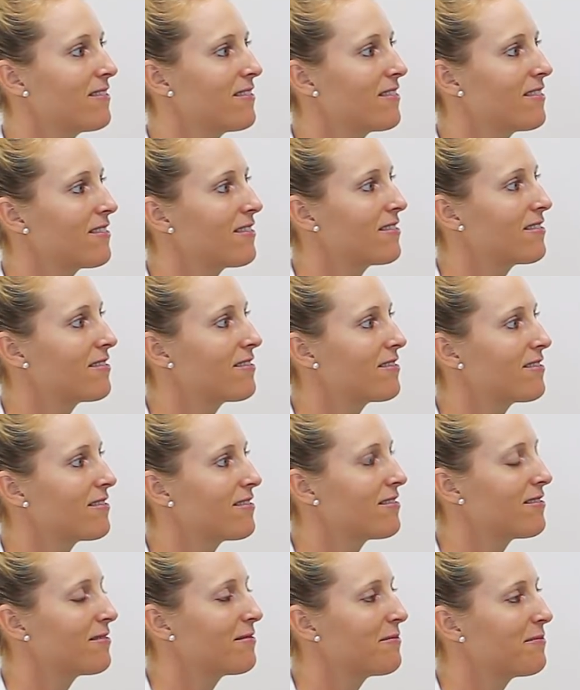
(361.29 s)

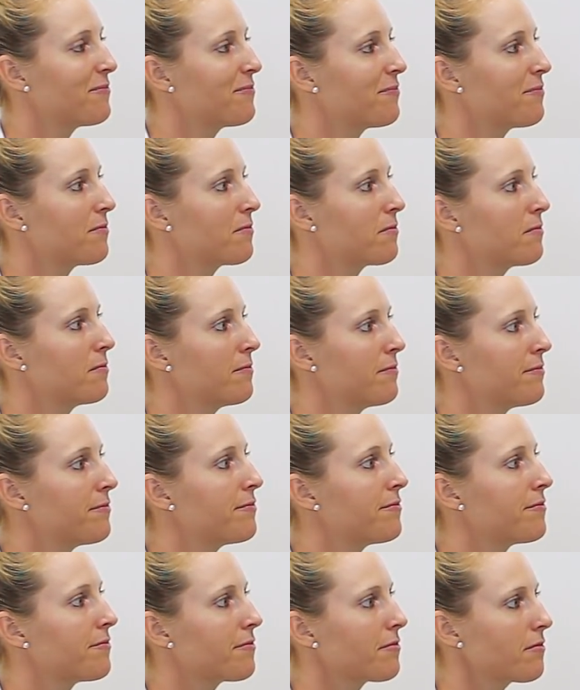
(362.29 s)

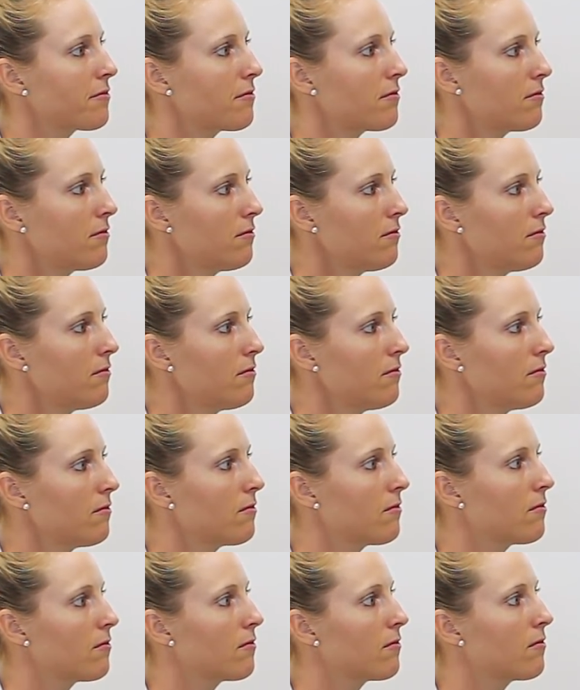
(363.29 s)

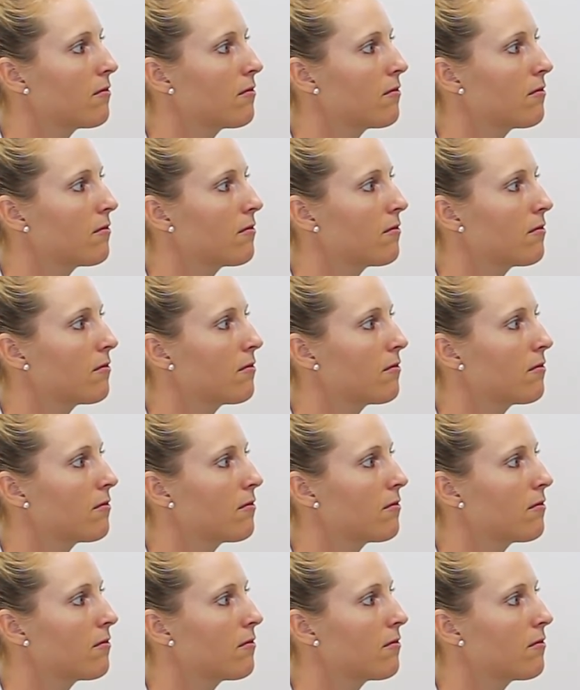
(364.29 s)
(silent)